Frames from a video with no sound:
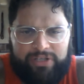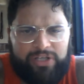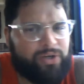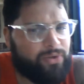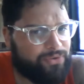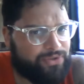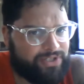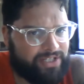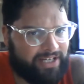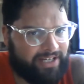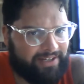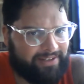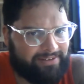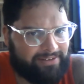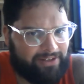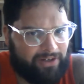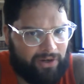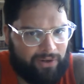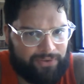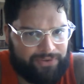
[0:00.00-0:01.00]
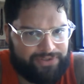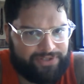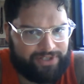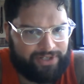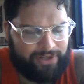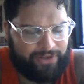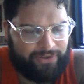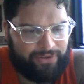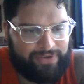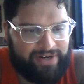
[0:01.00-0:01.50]
using
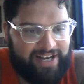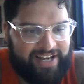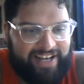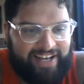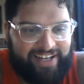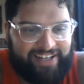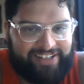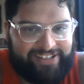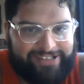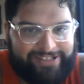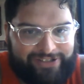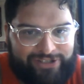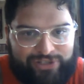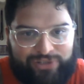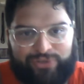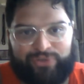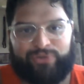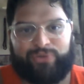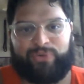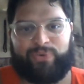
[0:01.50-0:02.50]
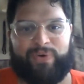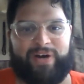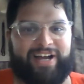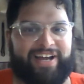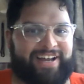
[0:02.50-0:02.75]
also to